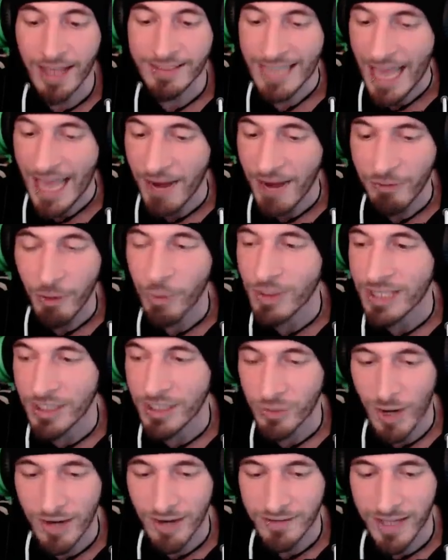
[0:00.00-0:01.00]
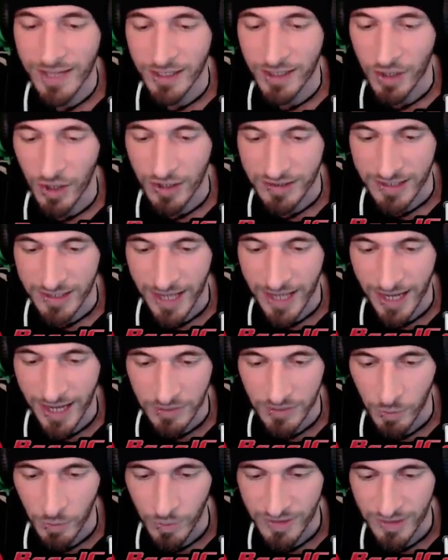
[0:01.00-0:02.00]
Everyone that drives that car is an
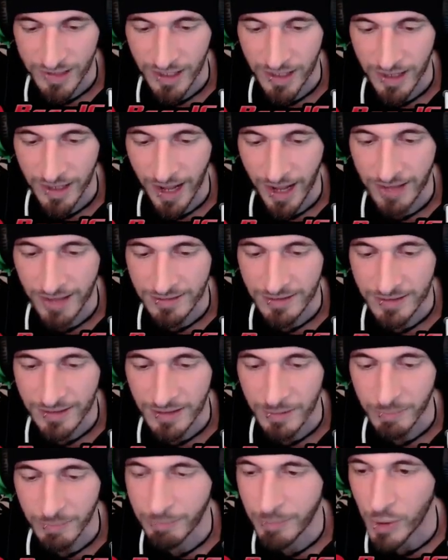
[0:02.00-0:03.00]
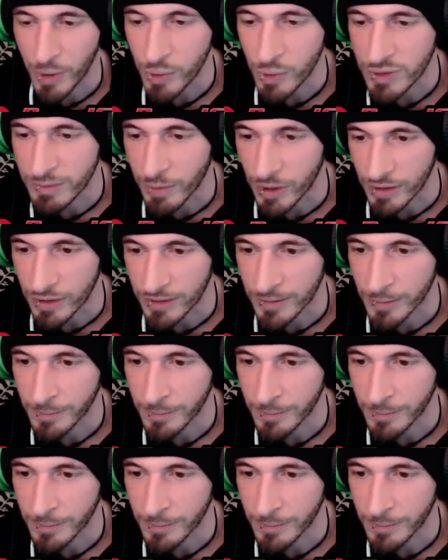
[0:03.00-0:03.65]
asshole. What is that, an Aston Pewds Martin?